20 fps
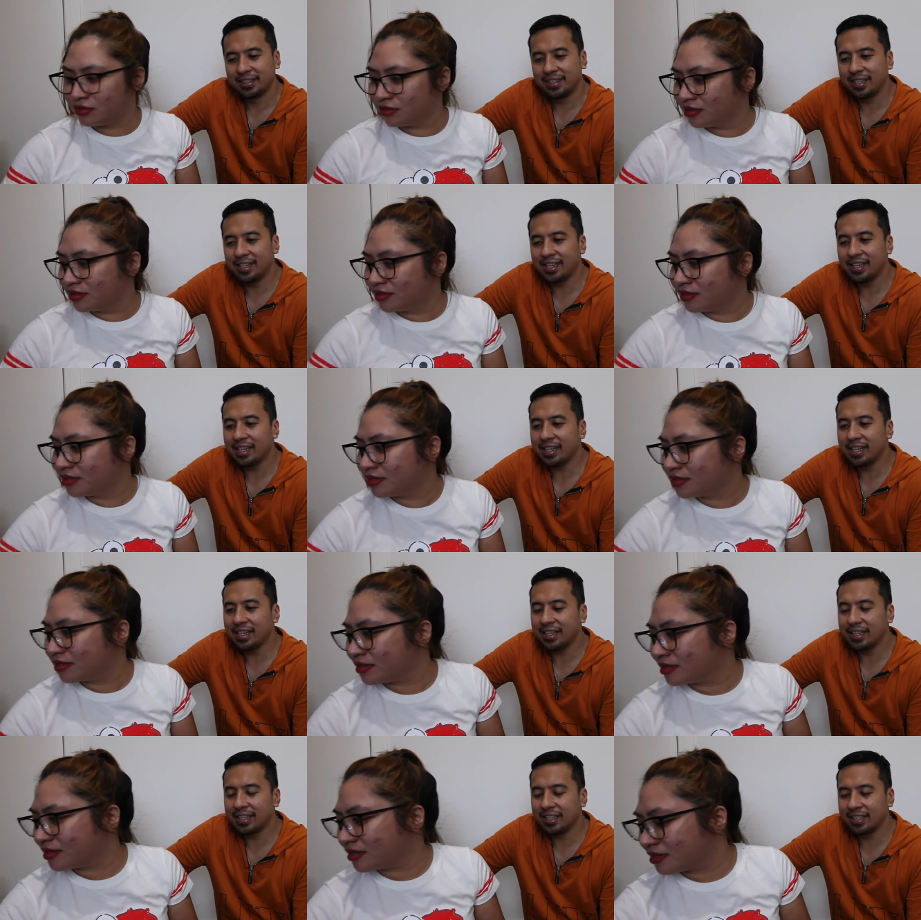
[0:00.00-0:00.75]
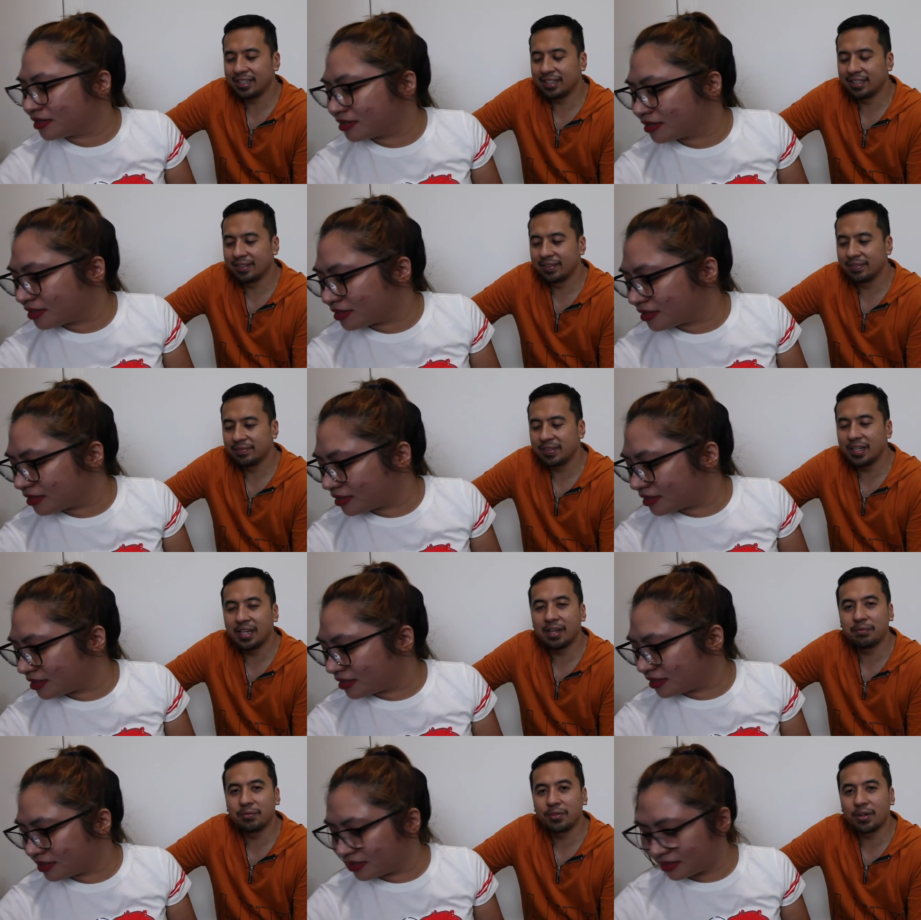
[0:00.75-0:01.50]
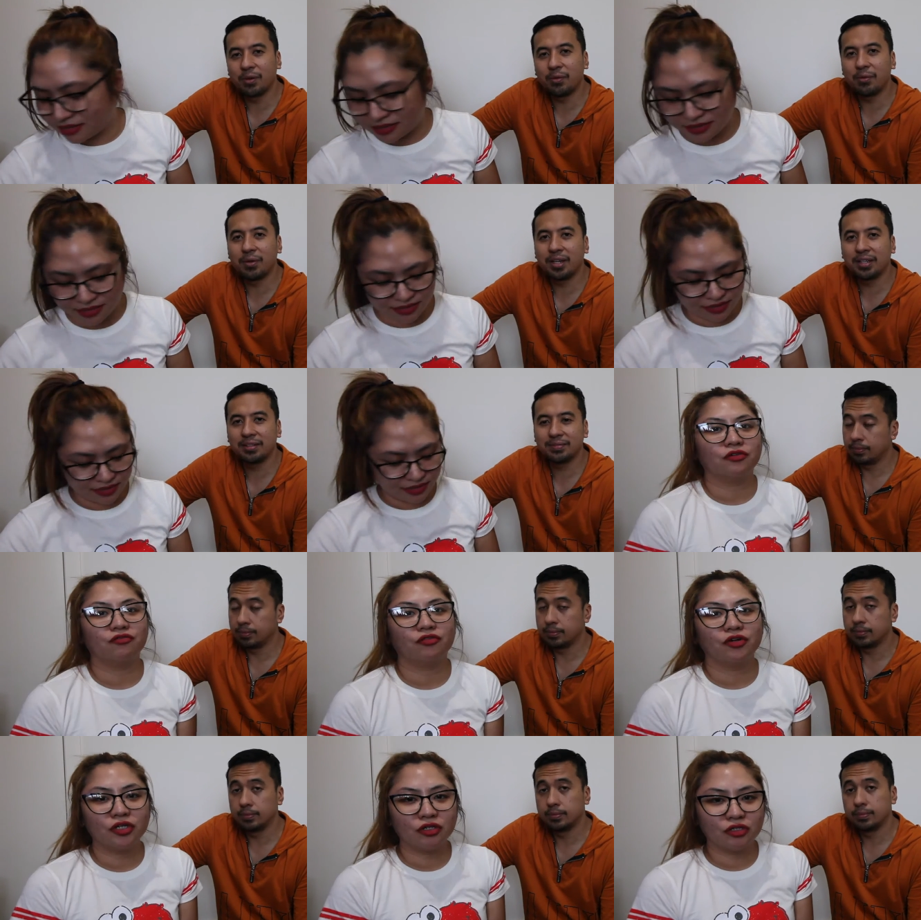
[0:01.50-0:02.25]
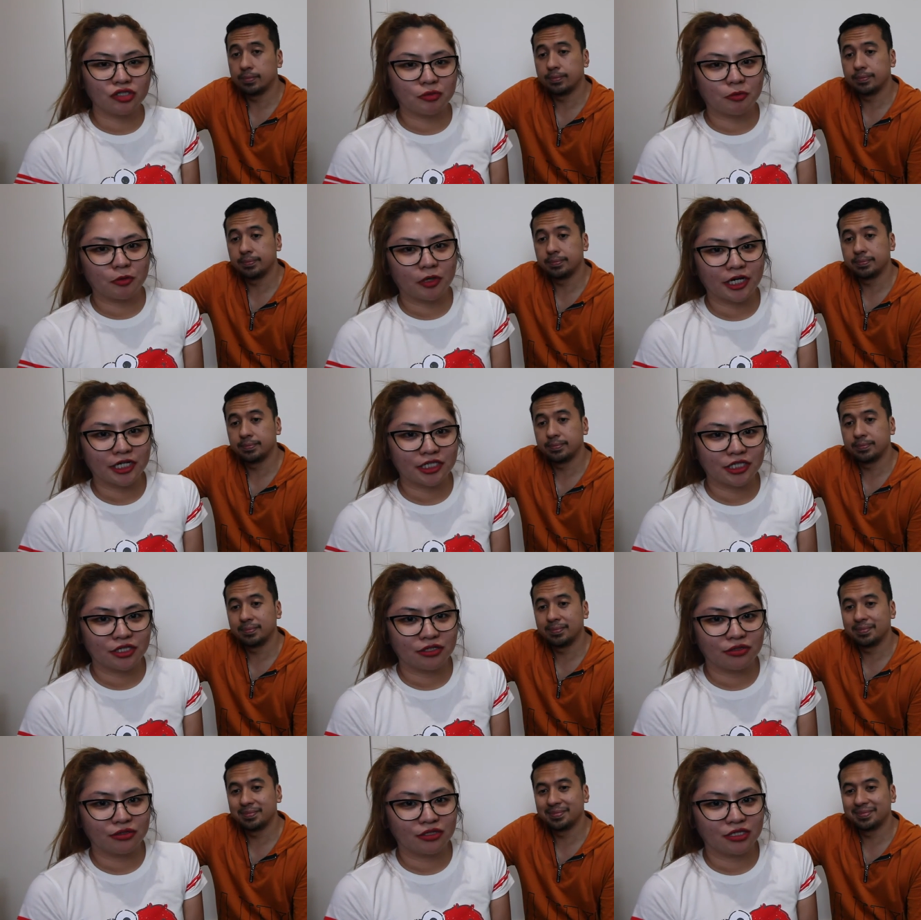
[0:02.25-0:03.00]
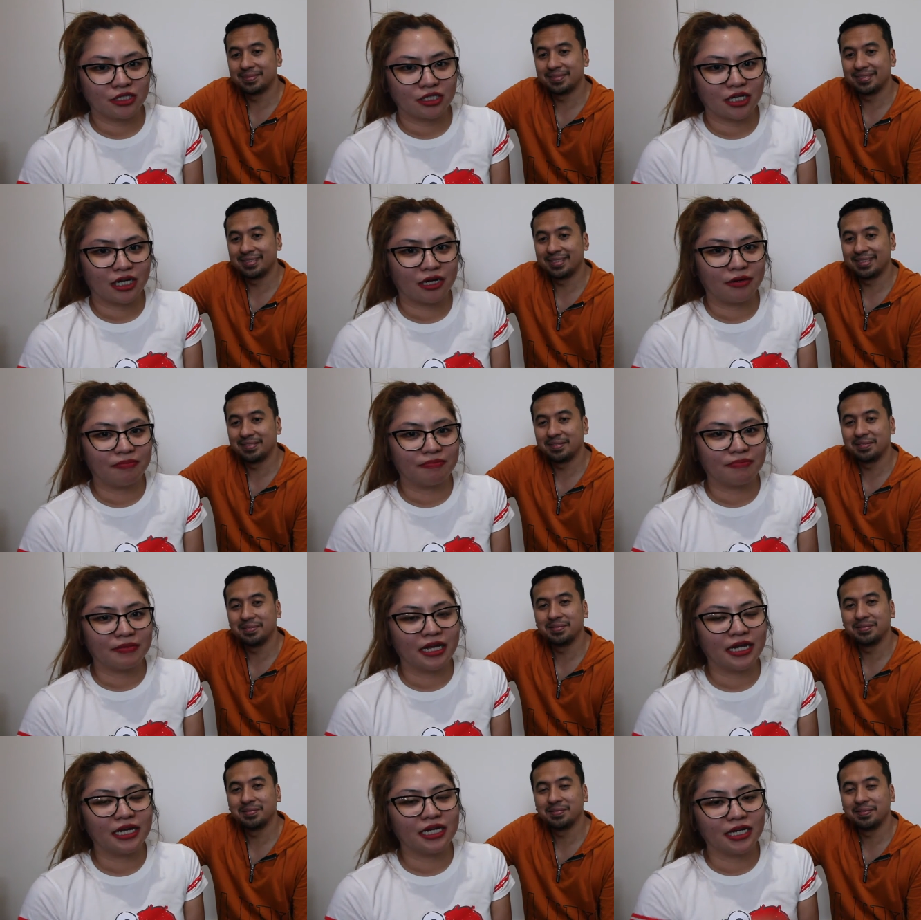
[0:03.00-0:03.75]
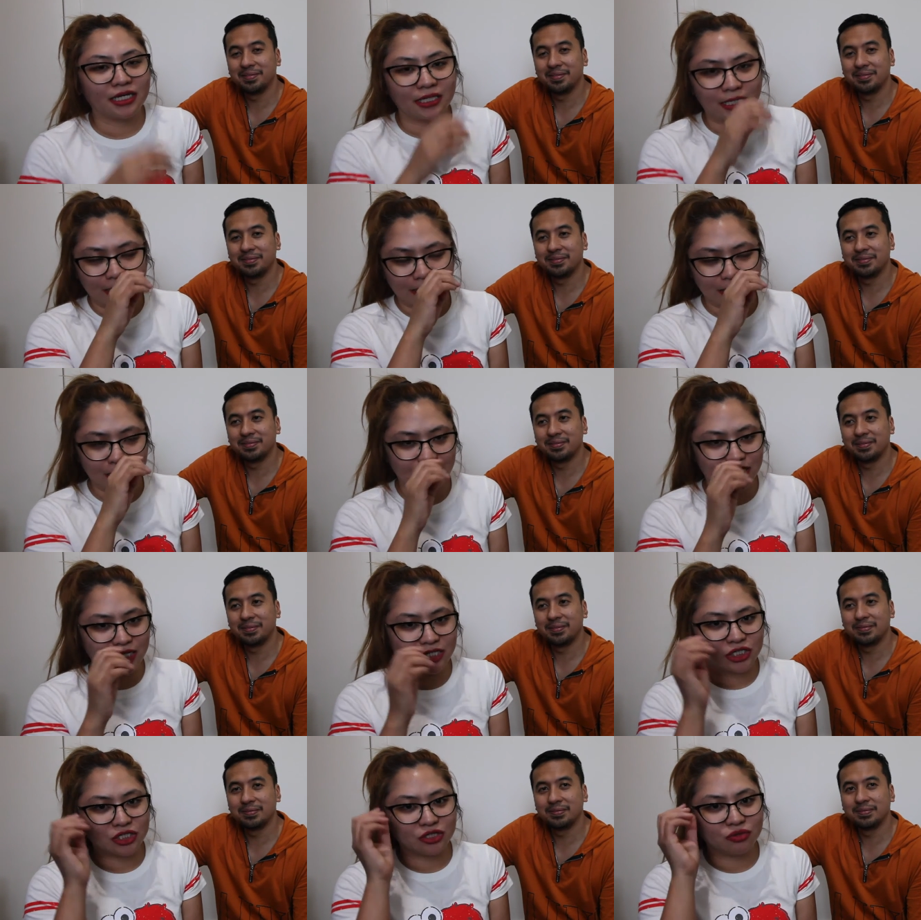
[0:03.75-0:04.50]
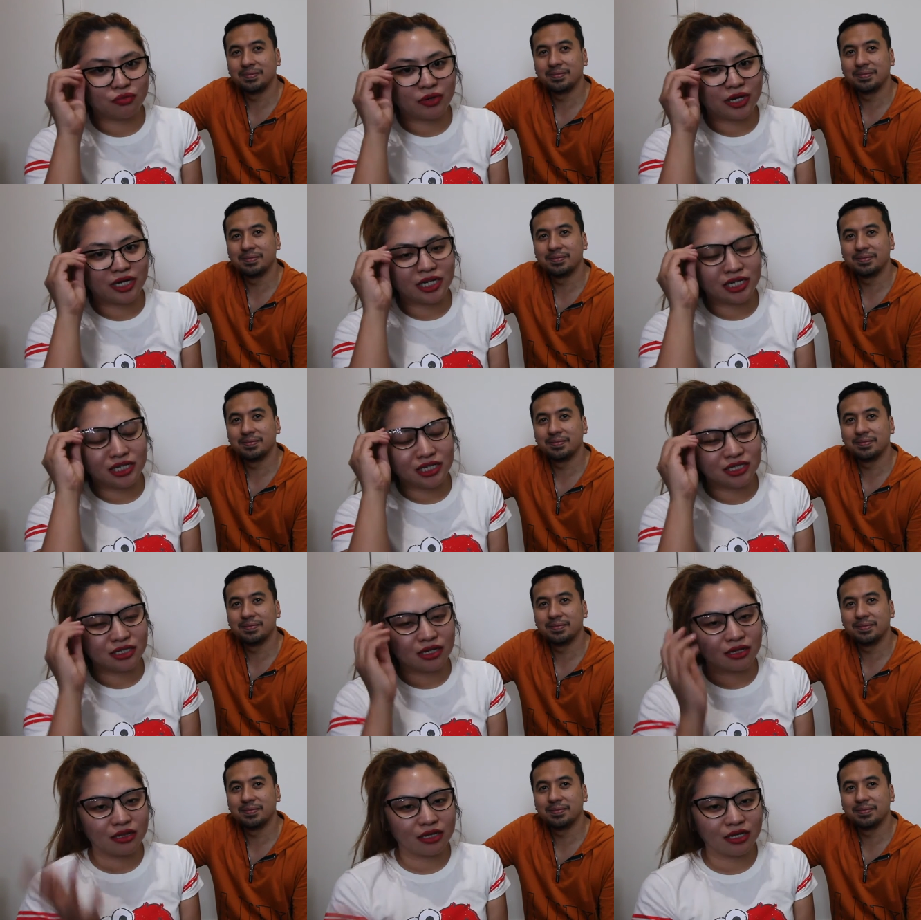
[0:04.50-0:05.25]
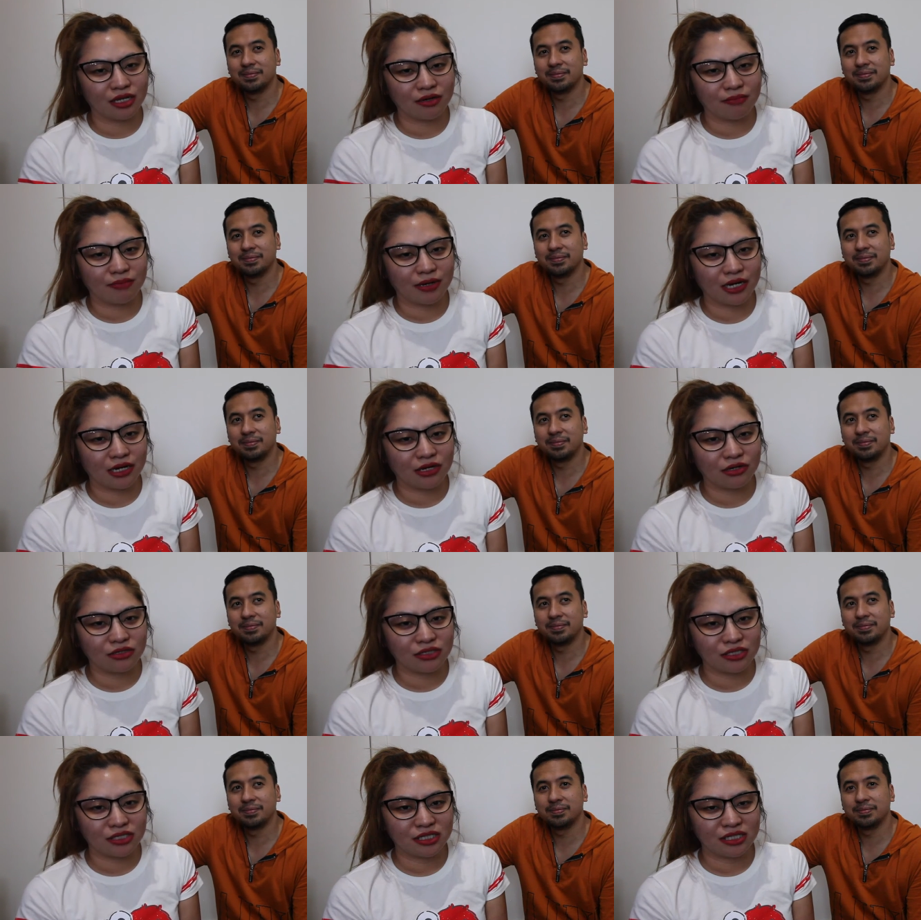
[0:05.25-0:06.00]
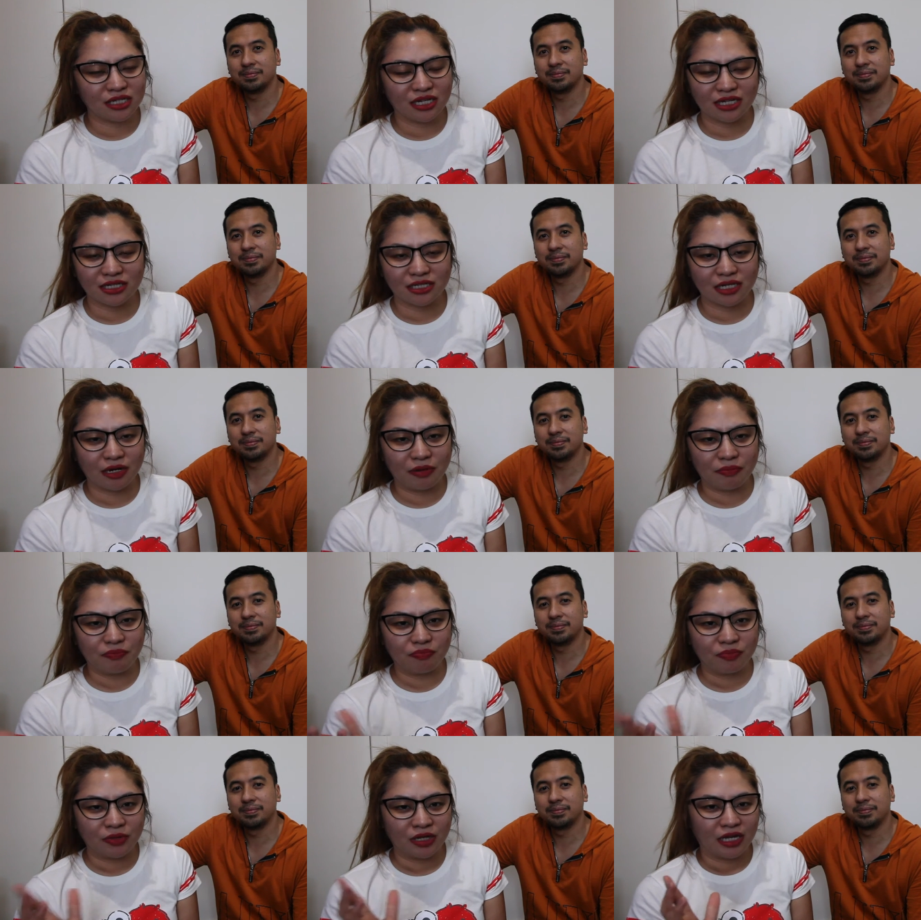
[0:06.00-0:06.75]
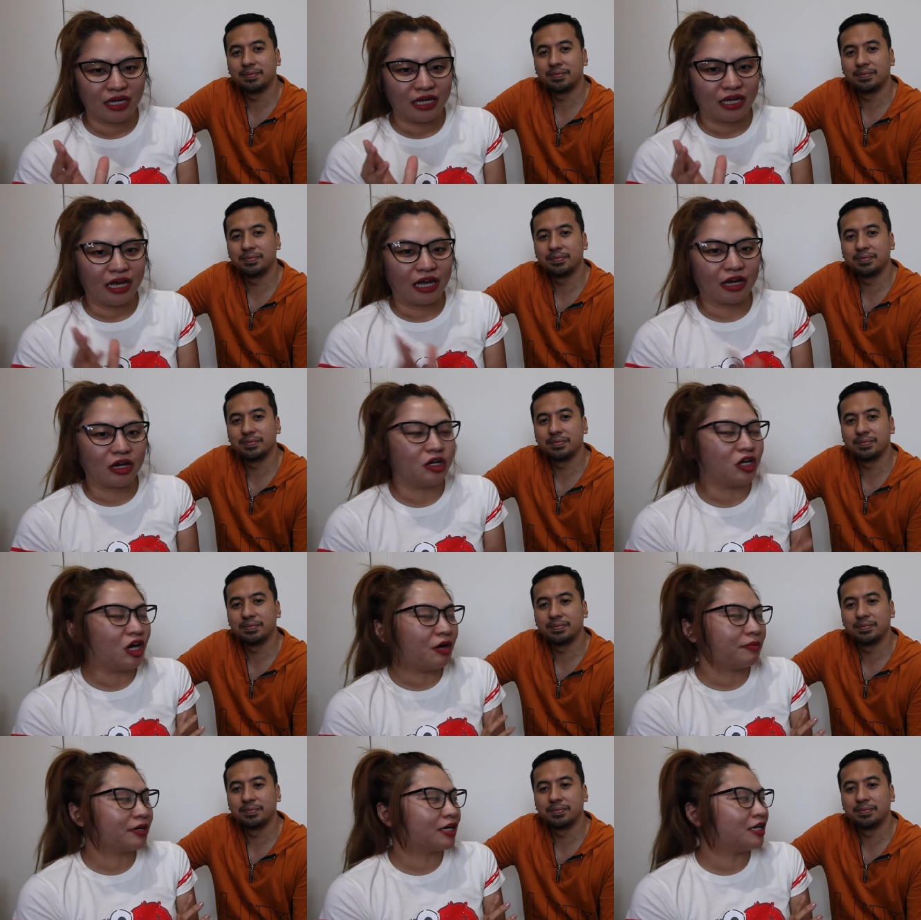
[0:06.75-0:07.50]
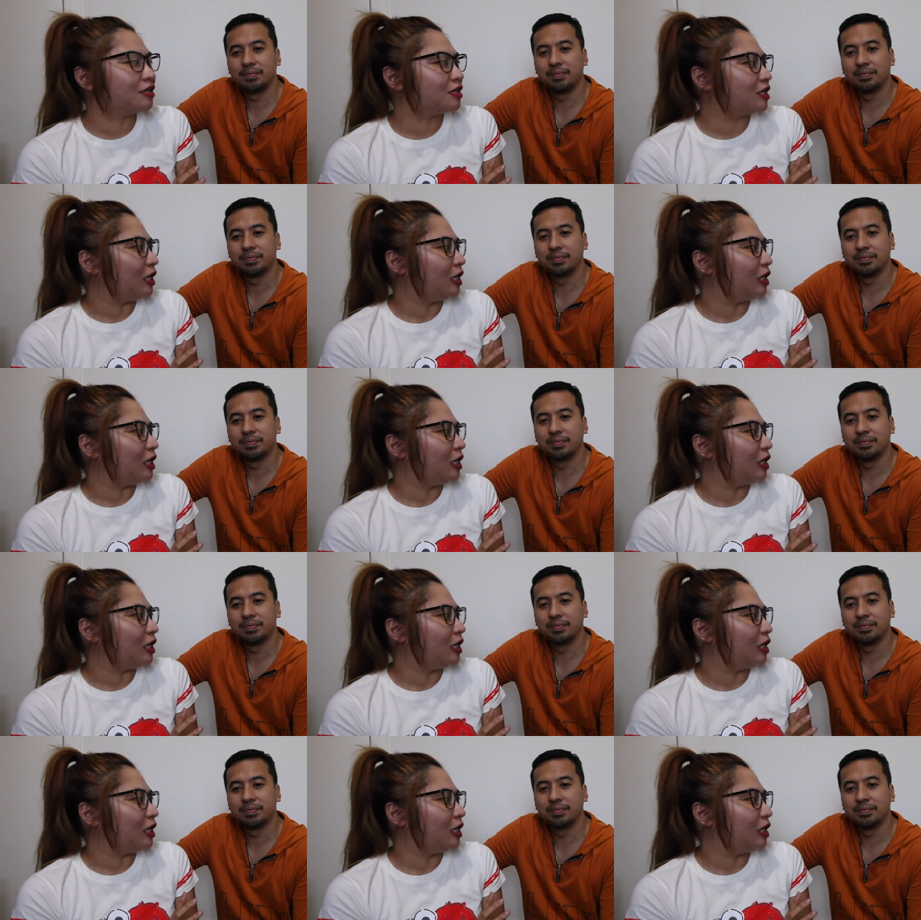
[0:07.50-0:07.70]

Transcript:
Speaker 1: Yay! Yeah, I've got one.
Speaker 2: But for those brides who's um, planning a destination wedding, think about yeah, um, economical